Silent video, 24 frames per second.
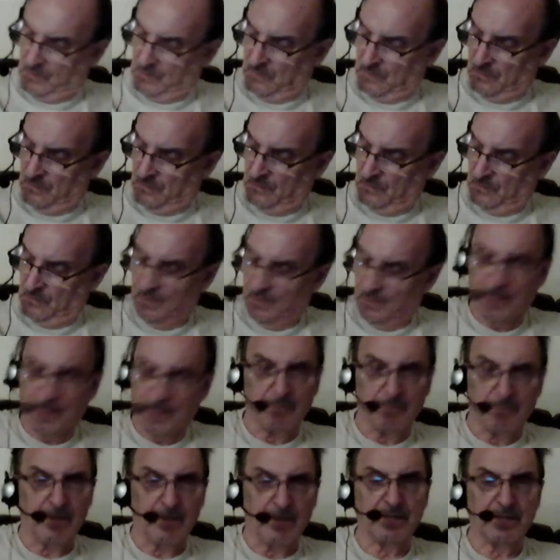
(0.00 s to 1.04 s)
what I
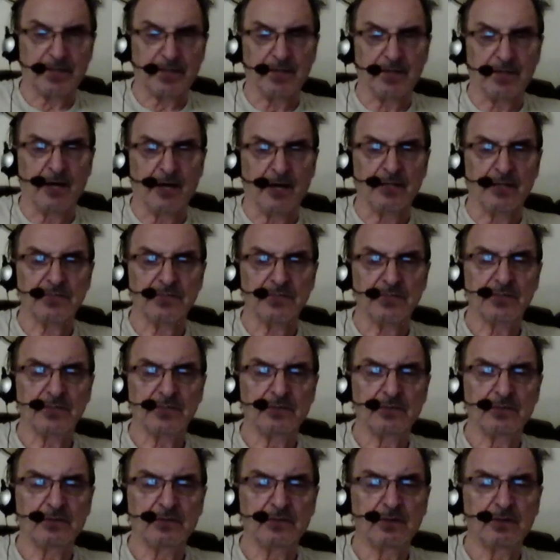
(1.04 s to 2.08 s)
recognize
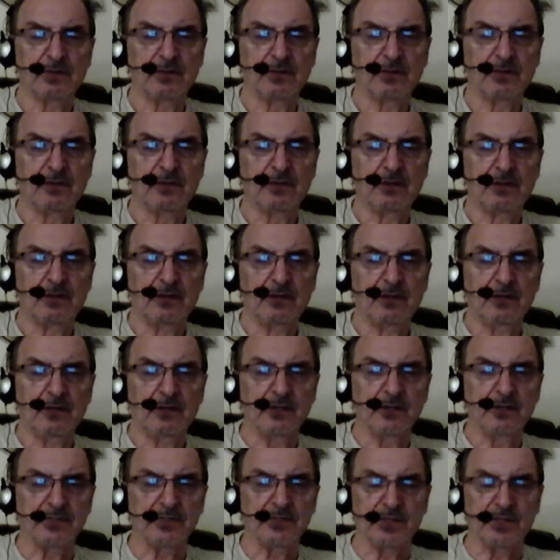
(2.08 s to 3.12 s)

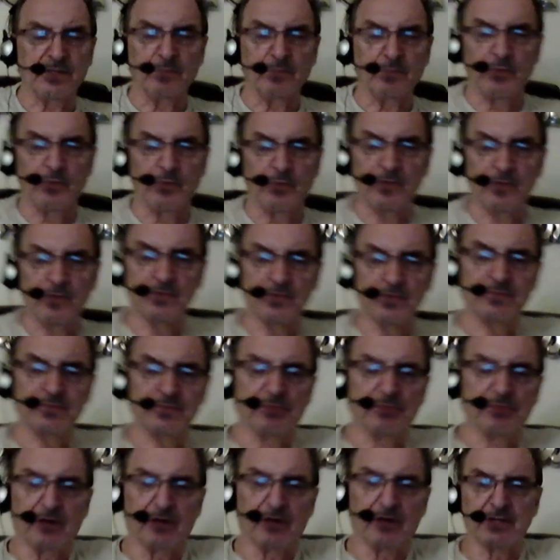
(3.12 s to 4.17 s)
is the importance for
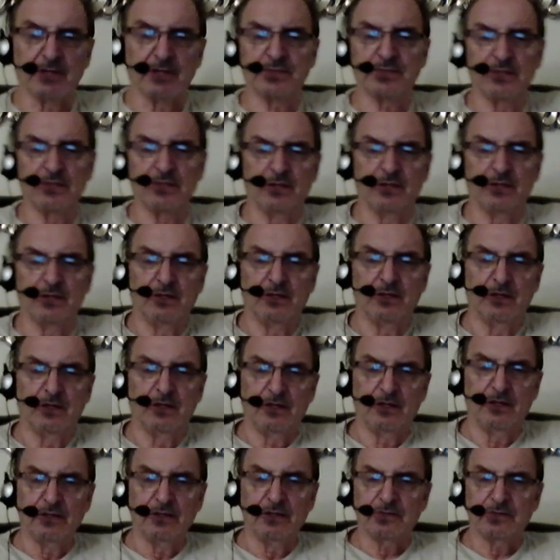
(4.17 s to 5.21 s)
us
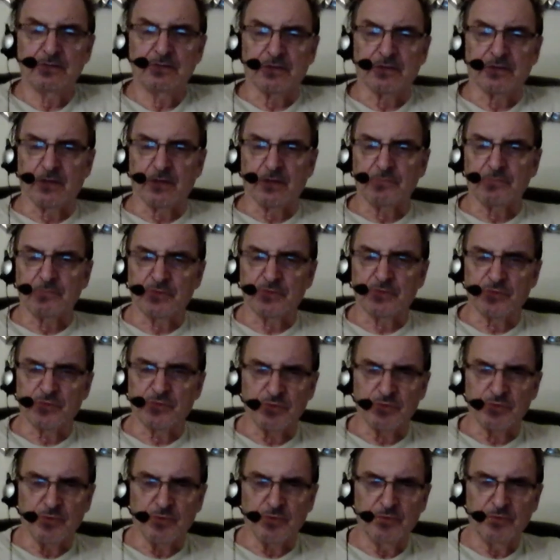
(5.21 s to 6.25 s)
to come to
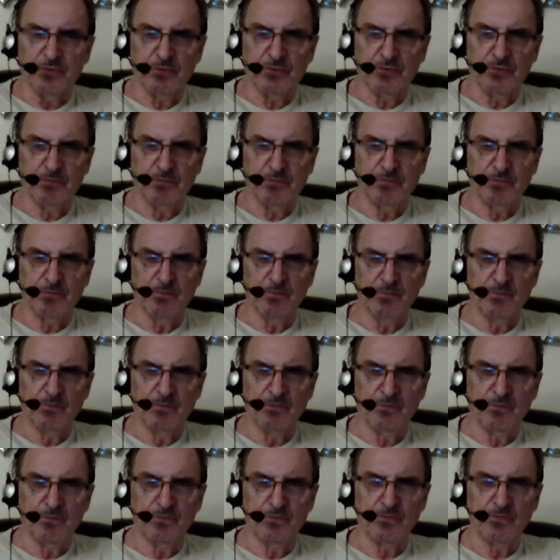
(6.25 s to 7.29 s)
truth,
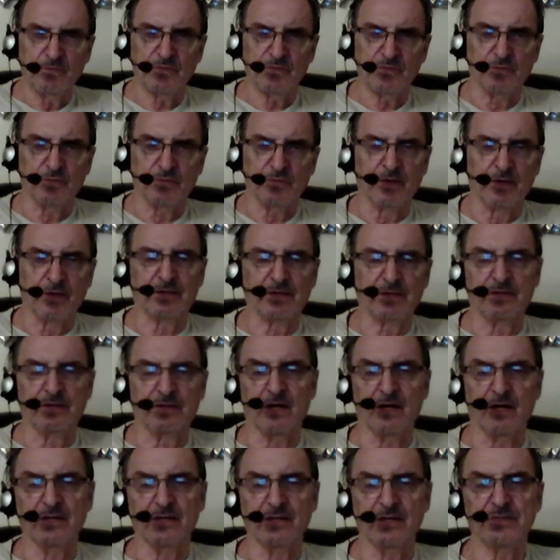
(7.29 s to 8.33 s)
to
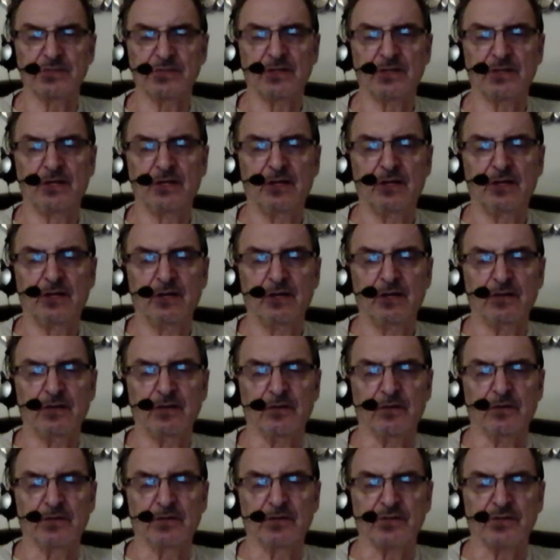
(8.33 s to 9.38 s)
recognize there
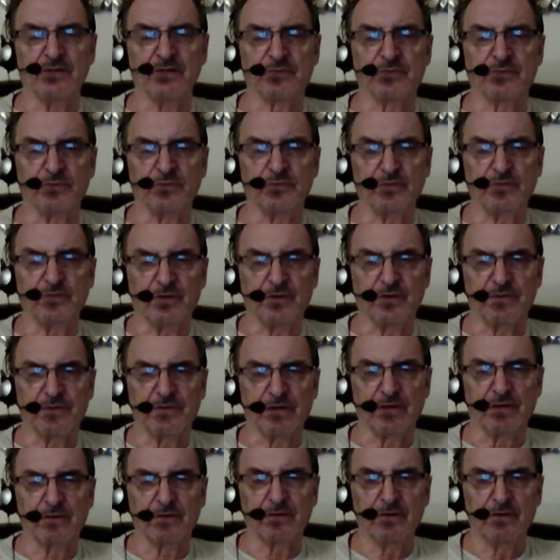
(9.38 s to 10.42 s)
is a truth out
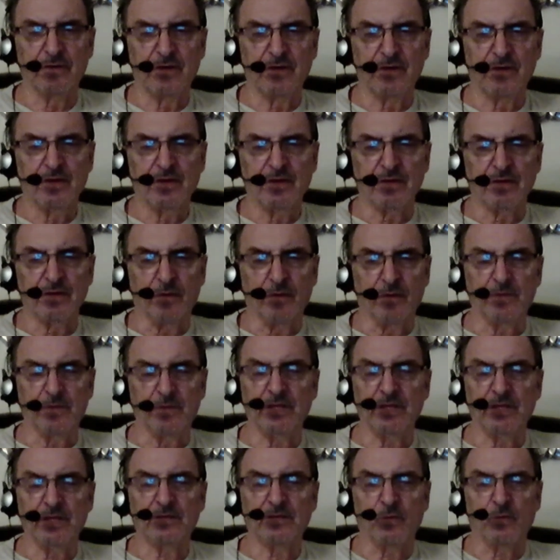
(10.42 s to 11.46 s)
there that we
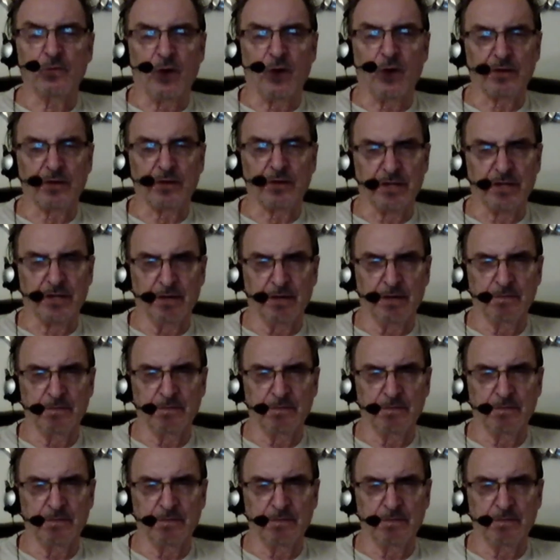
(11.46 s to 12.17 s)
need to walk in,